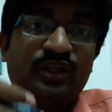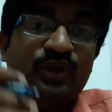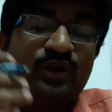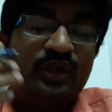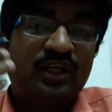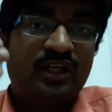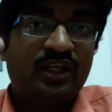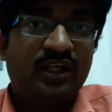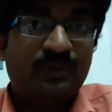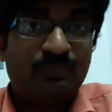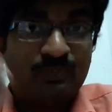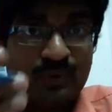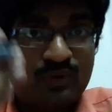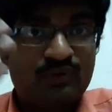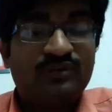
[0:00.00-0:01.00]
you can
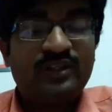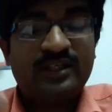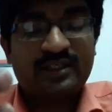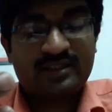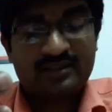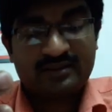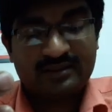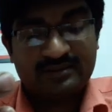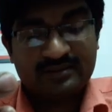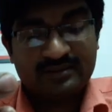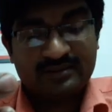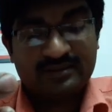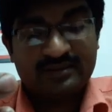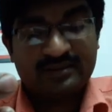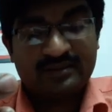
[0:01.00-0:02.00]
improve their
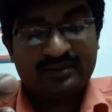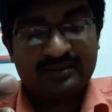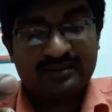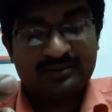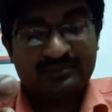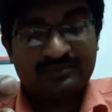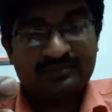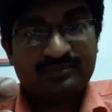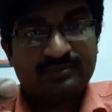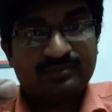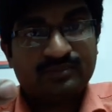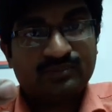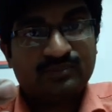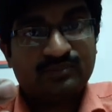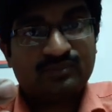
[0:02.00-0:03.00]
uh,
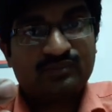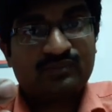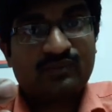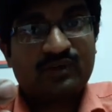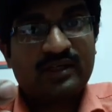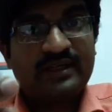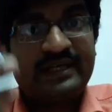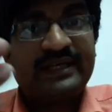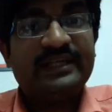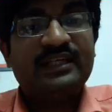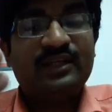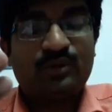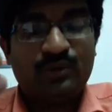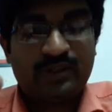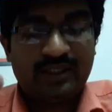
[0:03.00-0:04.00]

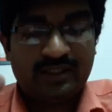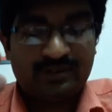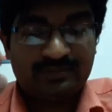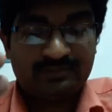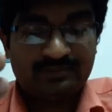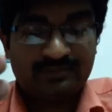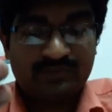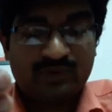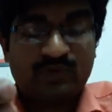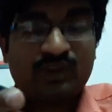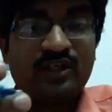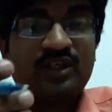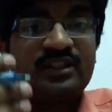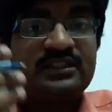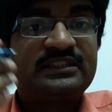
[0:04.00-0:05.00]
daily routine,
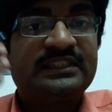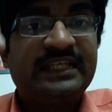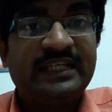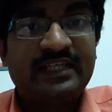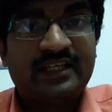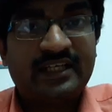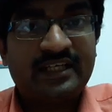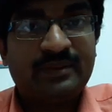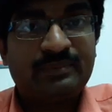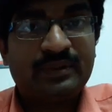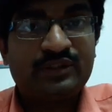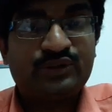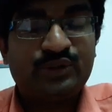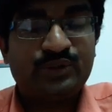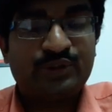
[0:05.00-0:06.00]
what are the skin
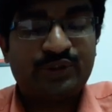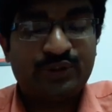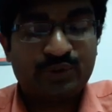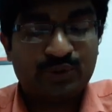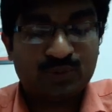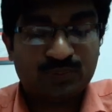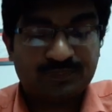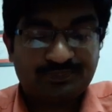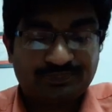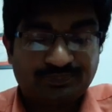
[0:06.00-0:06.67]
treatments you need to do,